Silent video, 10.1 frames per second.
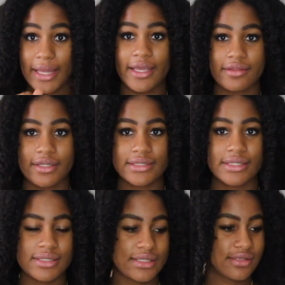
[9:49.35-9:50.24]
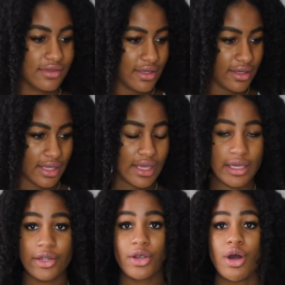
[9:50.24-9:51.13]
Like this is the
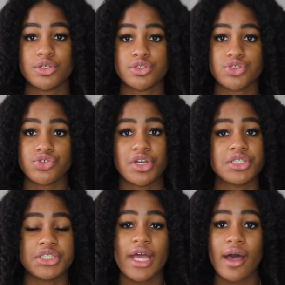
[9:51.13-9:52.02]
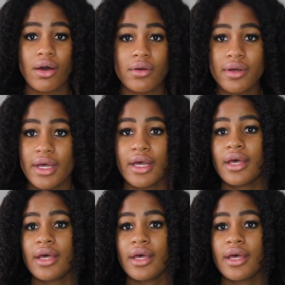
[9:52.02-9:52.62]
hair all stretched out.